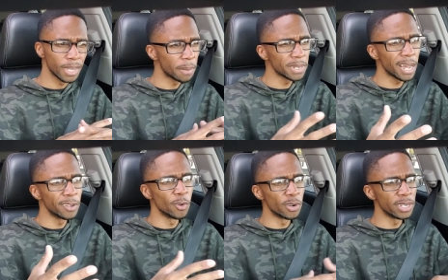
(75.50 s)
I'm not
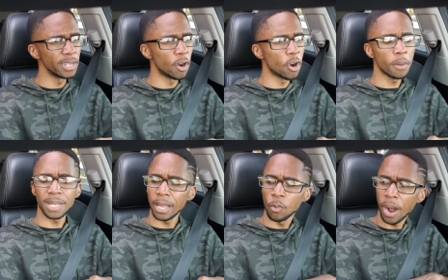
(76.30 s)
doing any harm.
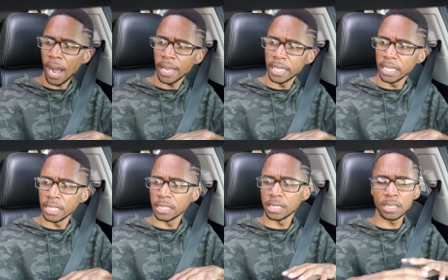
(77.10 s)
Like, why
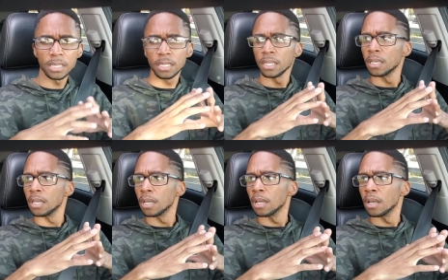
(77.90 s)
is,
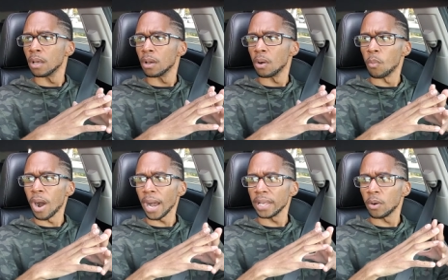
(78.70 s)

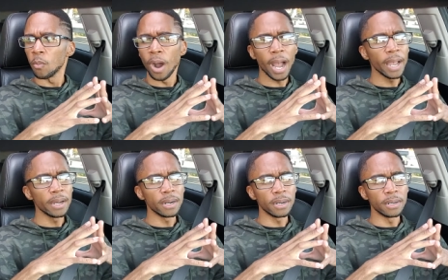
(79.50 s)
why, why,
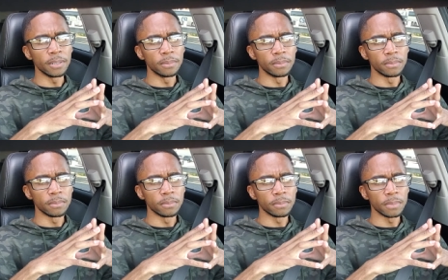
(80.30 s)
um,
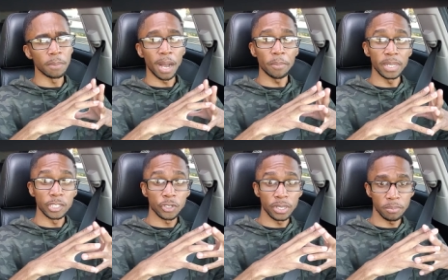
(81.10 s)
am I being
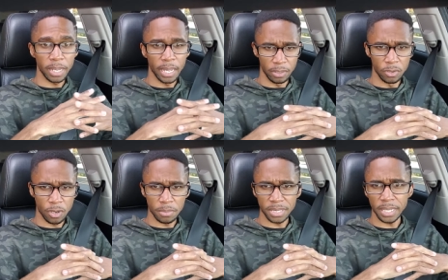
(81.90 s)
treated bad? You know
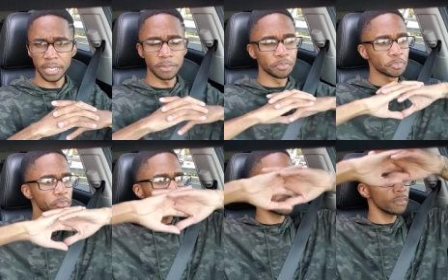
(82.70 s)
what I'm saying?
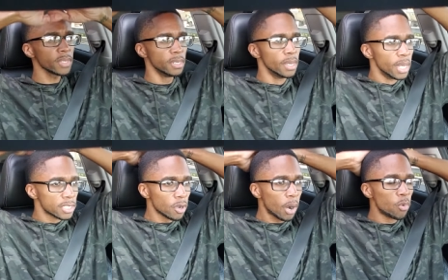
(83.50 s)

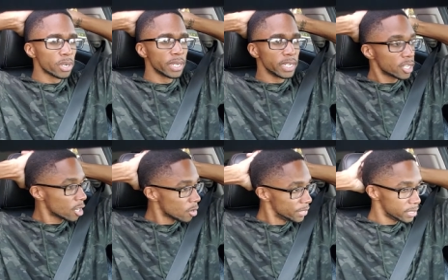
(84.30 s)
So I want to
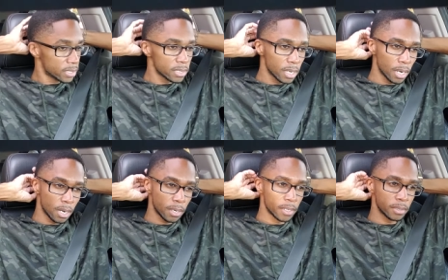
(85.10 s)
encourage,
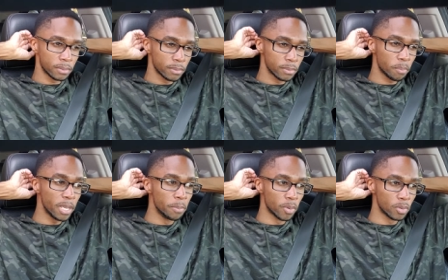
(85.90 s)
uh,
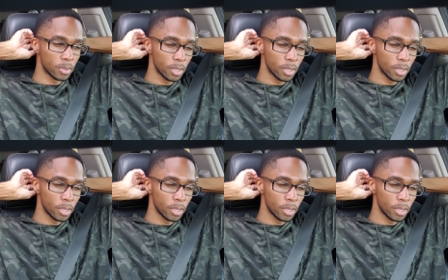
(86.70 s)
people,